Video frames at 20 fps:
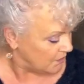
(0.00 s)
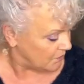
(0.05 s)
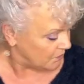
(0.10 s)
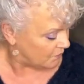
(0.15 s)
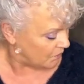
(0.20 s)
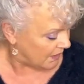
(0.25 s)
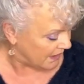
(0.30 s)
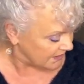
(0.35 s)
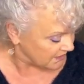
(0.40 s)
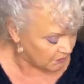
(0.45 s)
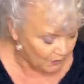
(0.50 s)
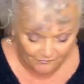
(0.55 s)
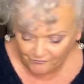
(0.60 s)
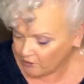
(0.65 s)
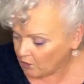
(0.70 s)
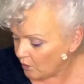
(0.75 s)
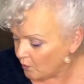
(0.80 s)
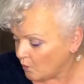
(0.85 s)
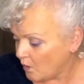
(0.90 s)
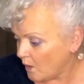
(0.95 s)
Right, so I've
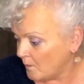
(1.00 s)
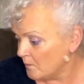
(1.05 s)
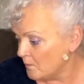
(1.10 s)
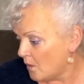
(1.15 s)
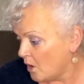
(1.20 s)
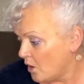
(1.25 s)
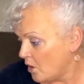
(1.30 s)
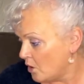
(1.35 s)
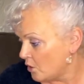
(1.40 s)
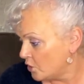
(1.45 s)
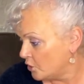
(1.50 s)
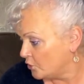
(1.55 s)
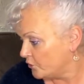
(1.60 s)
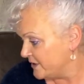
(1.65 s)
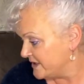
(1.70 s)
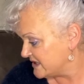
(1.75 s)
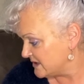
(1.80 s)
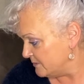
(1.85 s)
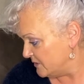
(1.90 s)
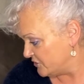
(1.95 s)
got one more
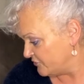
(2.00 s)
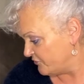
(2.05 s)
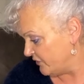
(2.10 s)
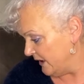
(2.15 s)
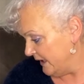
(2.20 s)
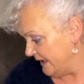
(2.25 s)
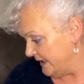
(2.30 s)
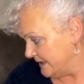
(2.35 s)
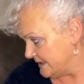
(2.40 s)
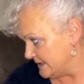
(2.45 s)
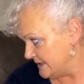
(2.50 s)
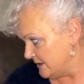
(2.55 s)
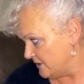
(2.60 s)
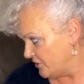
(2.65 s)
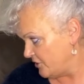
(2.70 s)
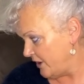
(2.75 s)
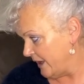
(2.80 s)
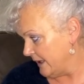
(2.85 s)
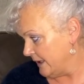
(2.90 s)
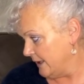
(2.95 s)
Christmas related
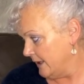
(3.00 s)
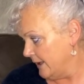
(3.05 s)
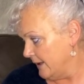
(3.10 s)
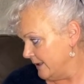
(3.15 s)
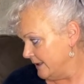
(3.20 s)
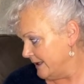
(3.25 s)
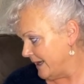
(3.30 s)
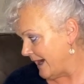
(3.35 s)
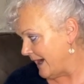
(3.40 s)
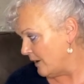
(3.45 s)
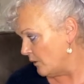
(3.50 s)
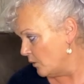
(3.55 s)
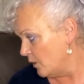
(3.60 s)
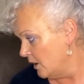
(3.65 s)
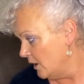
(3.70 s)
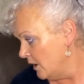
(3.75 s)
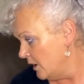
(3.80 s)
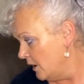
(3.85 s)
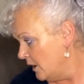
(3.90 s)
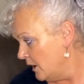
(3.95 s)
thing. Now,
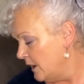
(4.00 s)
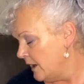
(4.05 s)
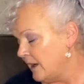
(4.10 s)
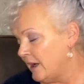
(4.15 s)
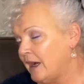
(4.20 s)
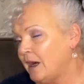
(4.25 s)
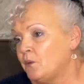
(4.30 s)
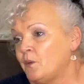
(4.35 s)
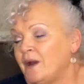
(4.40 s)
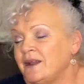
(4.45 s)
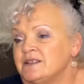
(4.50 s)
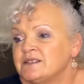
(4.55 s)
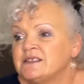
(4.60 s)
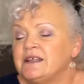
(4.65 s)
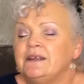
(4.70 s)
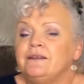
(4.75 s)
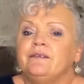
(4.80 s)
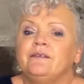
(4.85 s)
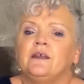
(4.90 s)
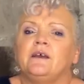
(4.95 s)
I went
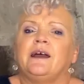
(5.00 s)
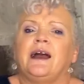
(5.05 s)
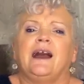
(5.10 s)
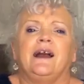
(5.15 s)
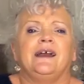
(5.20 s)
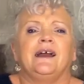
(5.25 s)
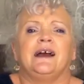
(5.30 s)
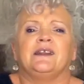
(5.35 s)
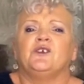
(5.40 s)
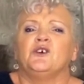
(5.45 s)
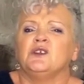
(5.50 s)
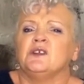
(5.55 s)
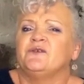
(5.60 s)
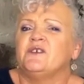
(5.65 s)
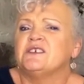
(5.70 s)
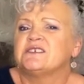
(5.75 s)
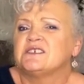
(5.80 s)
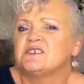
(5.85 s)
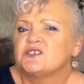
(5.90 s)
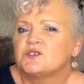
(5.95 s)
in the, I don't know if
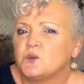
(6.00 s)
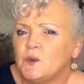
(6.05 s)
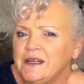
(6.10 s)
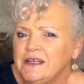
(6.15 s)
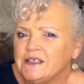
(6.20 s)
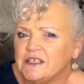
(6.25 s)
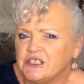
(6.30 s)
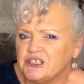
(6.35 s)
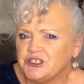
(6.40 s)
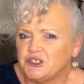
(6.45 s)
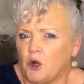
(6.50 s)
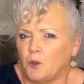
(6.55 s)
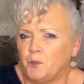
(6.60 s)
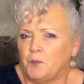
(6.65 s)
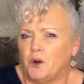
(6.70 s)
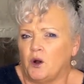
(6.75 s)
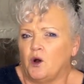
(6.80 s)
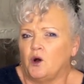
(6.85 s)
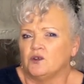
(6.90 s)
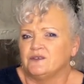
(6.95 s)
it's a Swedish shop
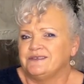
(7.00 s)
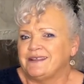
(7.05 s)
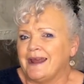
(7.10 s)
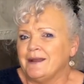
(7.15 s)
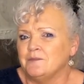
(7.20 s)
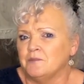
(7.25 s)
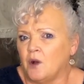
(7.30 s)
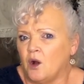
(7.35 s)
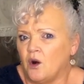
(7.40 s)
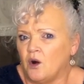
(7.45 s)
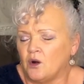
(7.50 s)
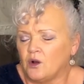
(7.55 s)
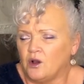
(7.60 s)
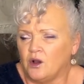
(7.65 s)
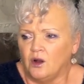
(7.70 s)
or Denmark,